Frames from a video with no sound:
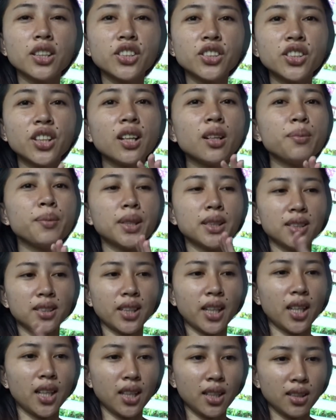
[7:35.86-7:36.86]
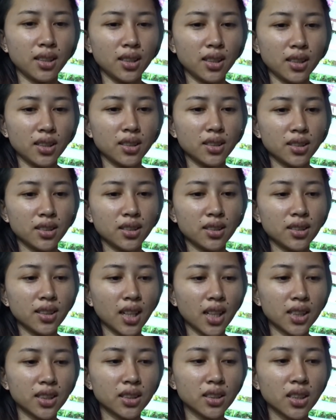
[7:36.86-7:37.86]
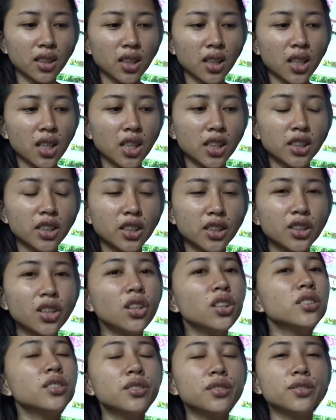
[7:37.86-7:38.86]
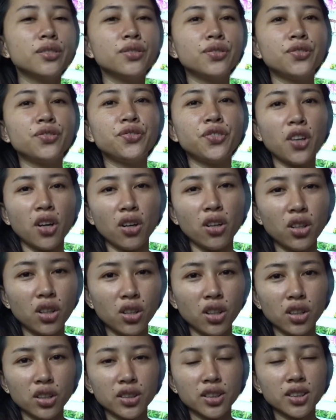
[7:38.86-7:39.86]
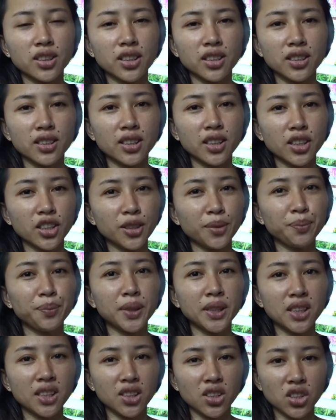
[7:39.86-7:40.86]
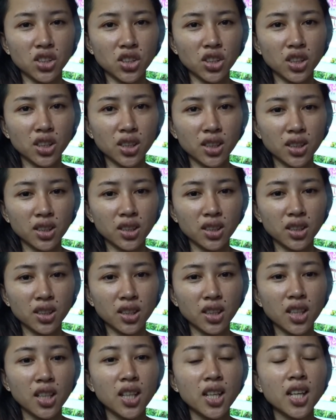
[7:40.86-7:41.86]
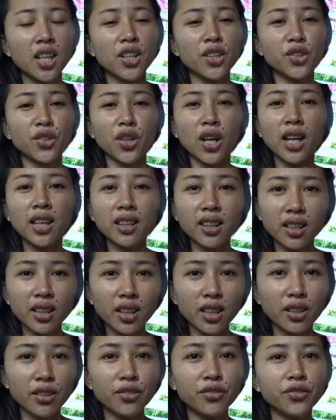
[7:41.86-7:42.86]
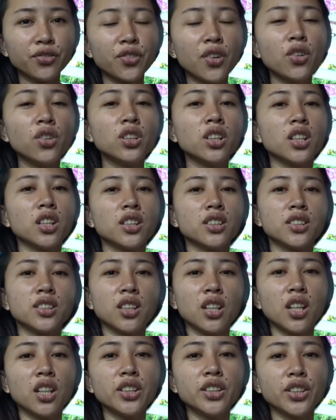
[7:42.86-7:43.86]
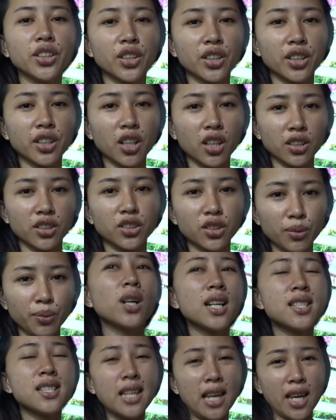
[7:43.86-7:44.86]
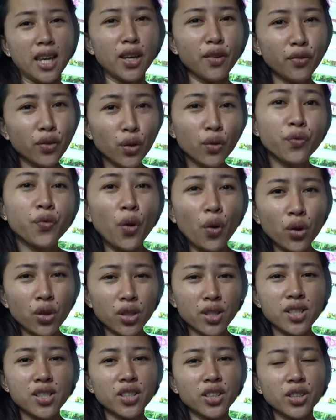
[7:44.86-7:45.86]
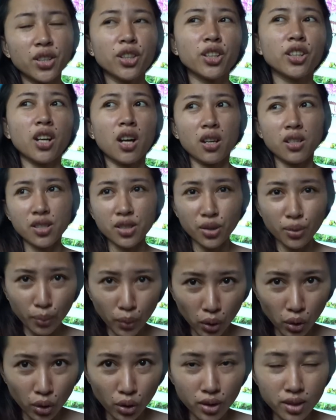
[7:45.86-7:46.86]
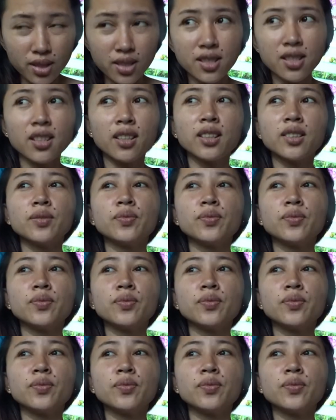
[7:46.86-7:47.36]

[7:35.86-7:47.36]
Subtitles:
Jack Ma says that don't focus on the competition, rather focus on your customer. Okay, if you focus on your customers,